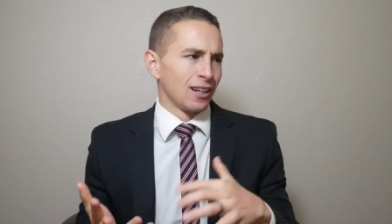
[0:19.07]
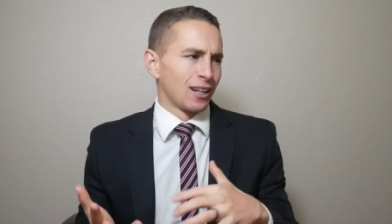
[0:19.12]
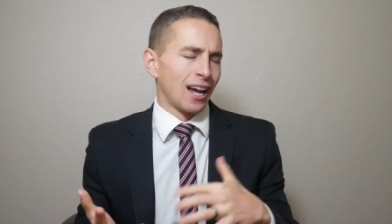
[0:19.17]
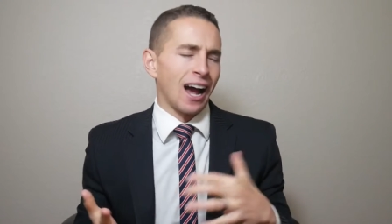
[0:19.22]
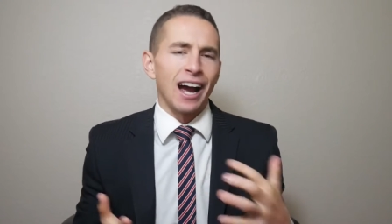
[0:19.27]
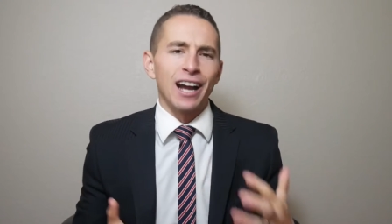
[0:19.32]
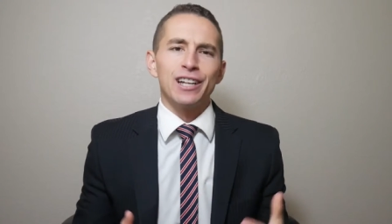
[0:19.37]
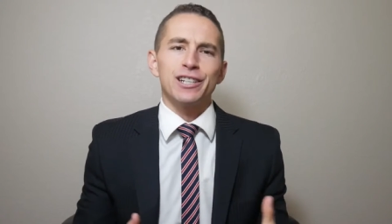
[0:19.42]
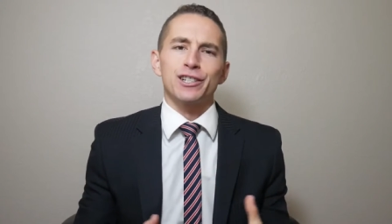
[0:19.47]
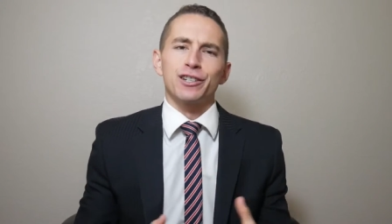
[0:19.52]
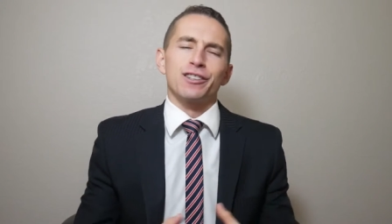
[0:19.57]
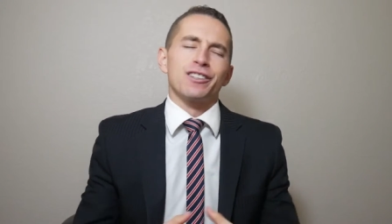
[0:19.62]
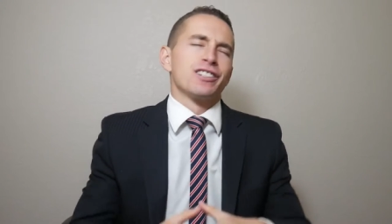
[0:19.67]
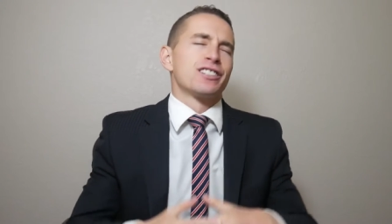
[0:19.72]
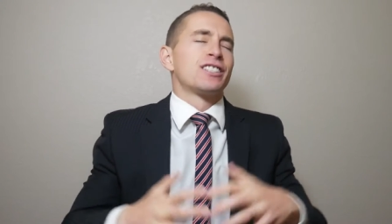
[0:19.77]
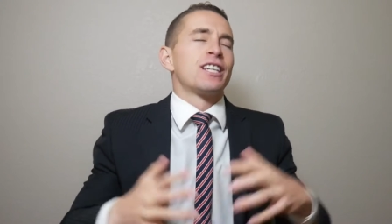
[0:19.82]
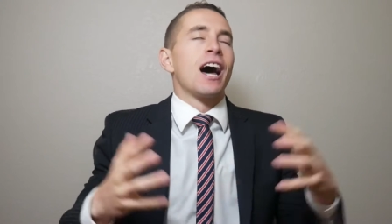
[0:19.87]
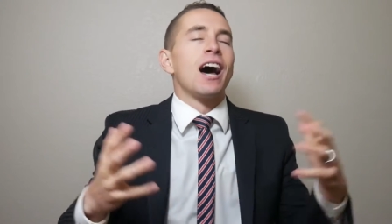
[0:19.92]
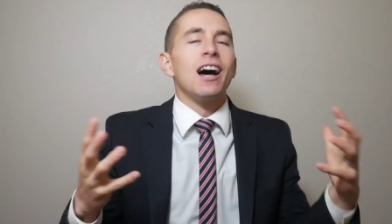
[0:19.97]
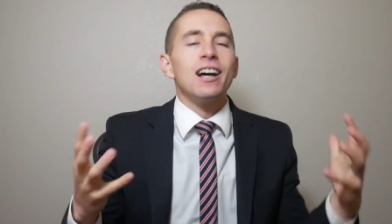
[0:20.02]
Kaiser,
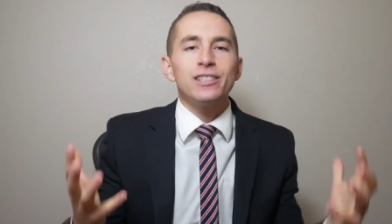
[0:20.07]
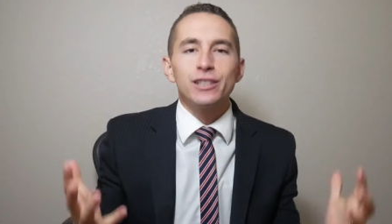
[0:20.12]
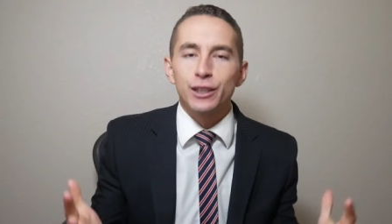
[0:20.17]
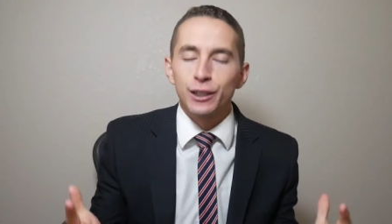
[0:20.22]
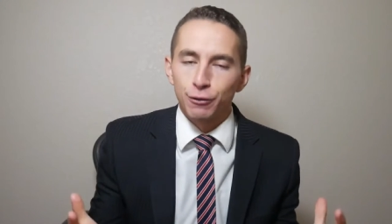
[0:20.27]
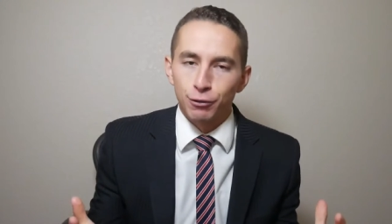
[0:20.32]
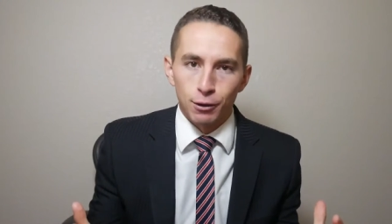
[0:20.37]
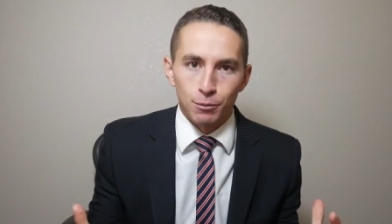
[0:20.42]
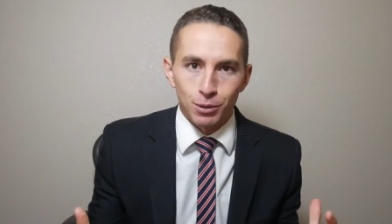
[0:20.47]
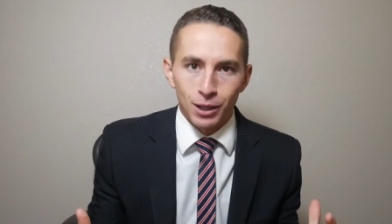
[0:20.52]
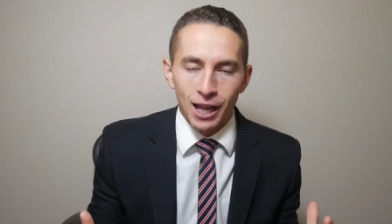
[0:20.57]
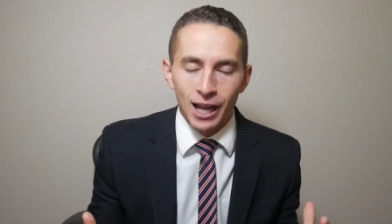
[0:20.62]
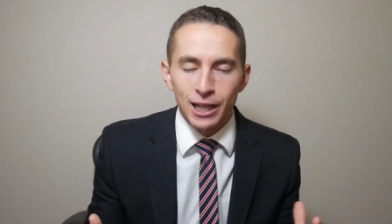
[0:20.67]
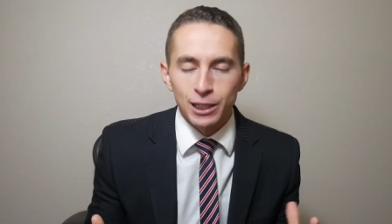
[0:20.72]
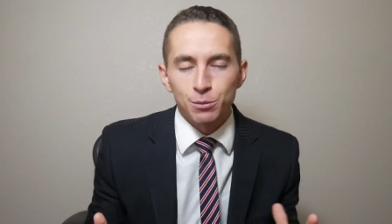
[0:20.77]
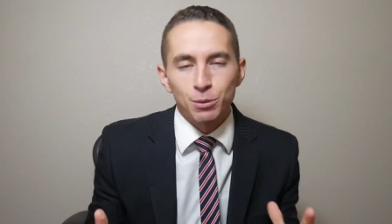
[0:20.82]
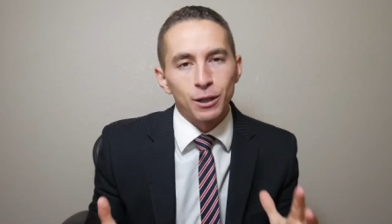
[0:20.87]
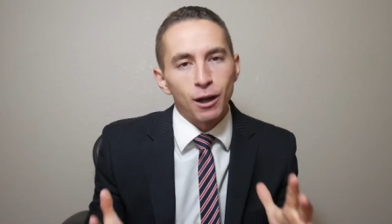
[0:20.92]
there's tons of different plans,